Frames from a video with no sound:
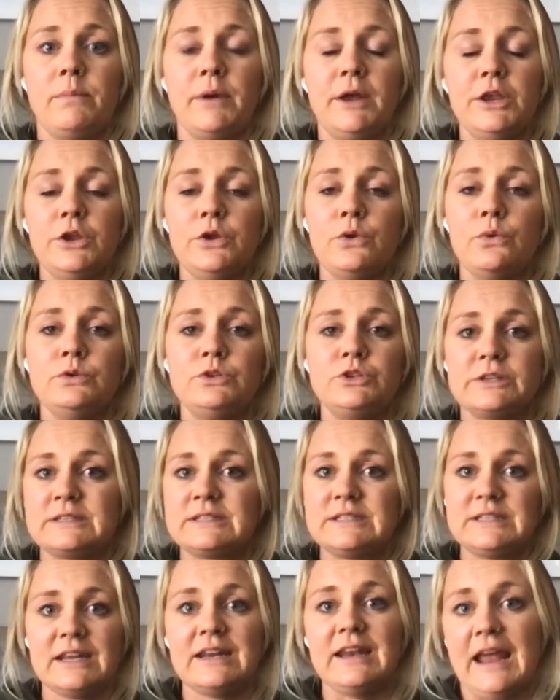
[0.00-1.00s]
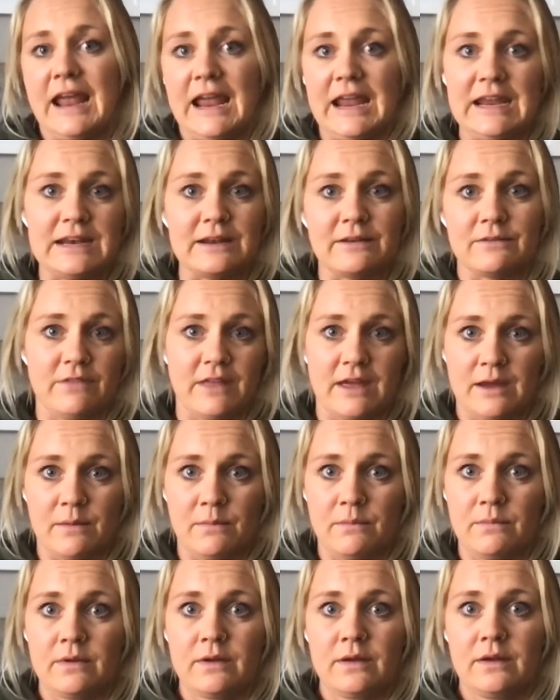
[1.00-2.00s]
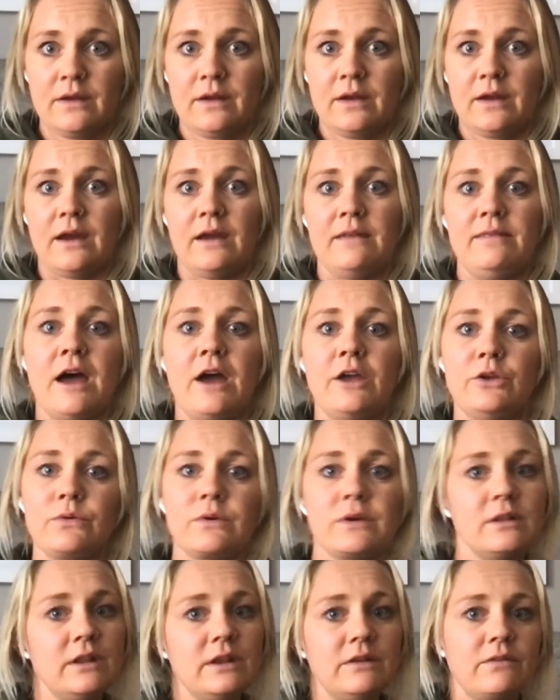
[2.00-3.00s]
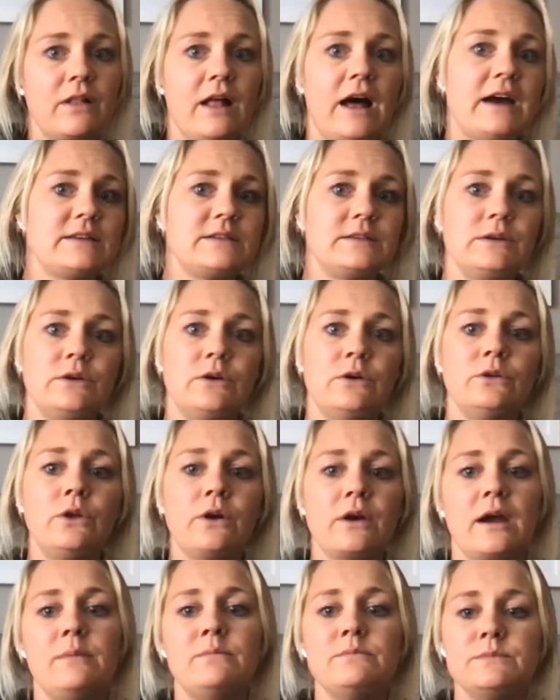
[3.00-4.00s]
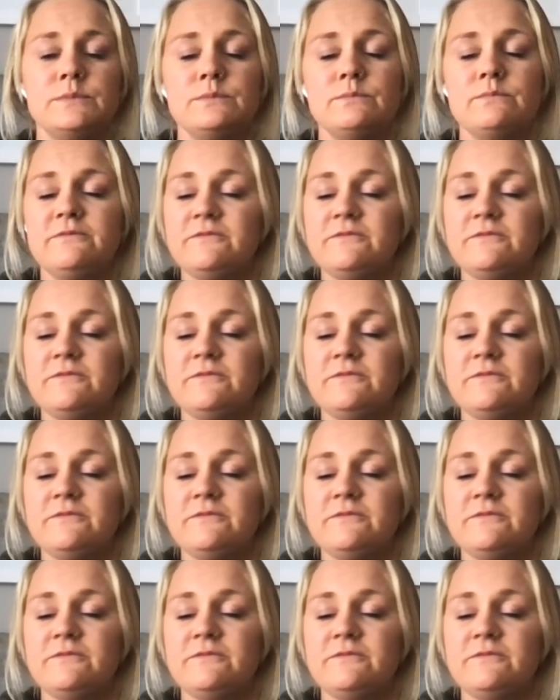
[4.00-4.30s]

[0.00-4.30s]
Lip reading: but you just did 8 of them. And now you can leave class and go, look, I'm